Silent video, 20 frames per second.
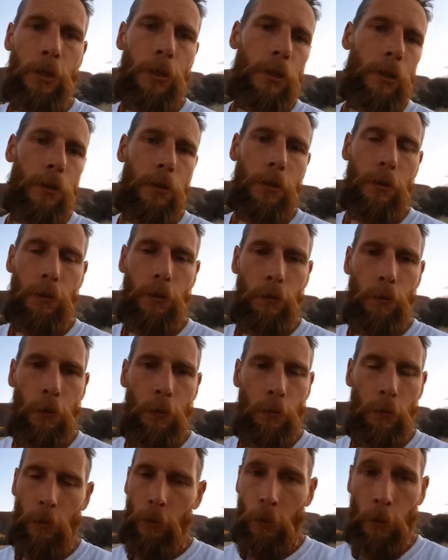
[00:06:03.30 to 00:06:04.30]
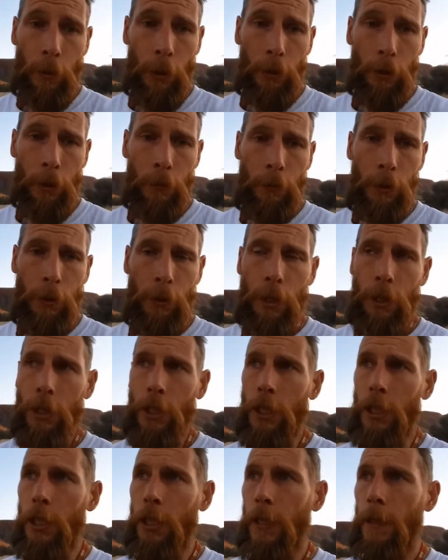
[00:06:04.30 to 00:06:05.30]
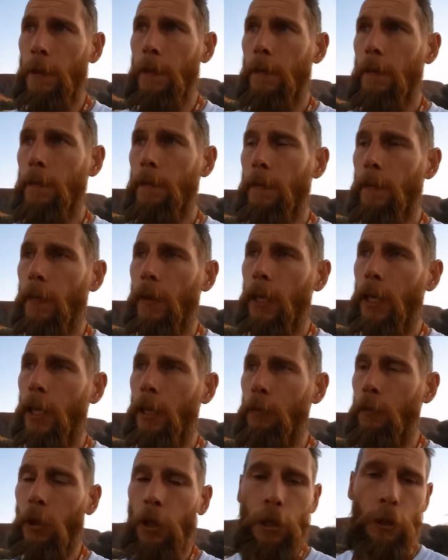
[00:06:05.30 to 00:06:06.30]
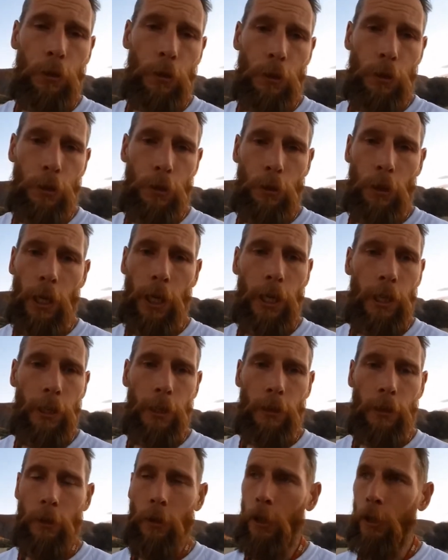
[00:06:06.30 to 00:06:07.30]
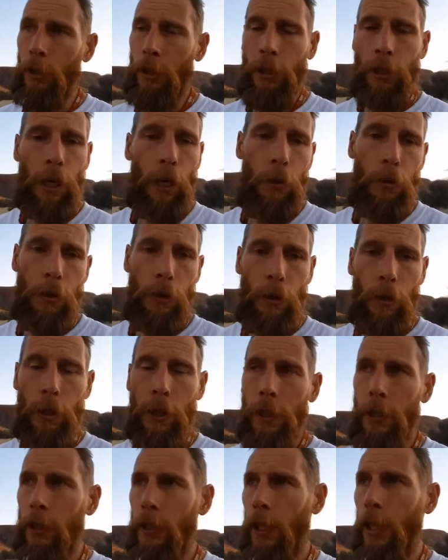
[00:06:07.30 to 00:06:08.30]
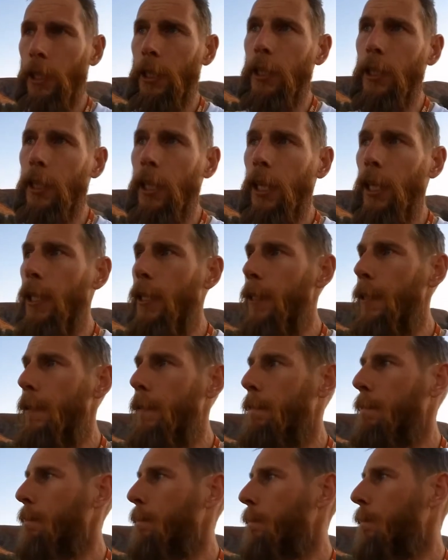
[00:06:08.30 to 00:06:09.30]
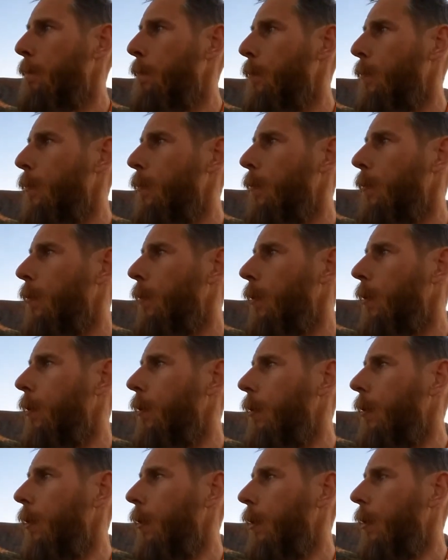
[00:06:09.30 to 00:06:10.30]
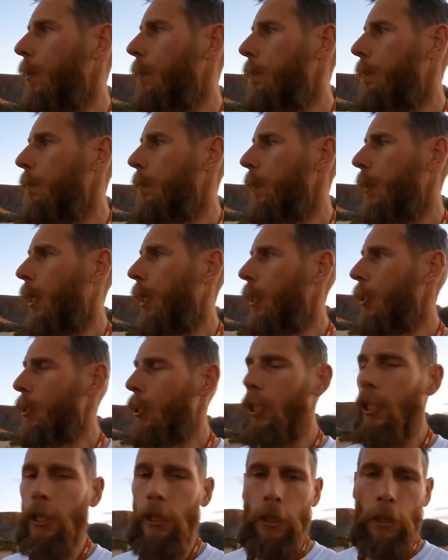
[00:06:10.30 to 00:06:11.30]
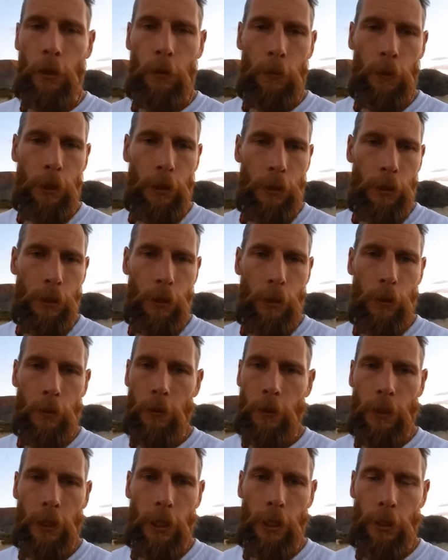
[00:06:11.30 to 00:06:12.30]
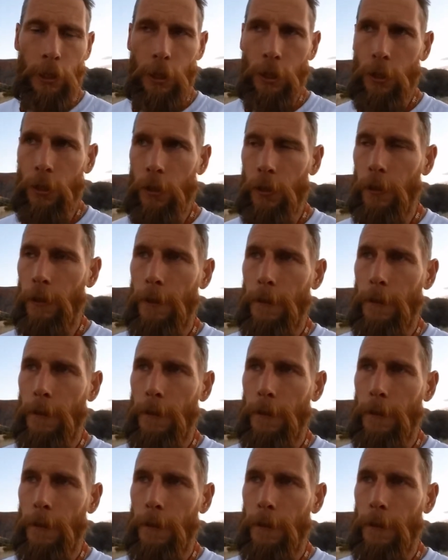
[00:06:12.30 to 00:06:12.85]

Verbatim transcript: to remote communities and right across Australia, along uh, coastline and inland. Um, and it's seen globally too, and it's just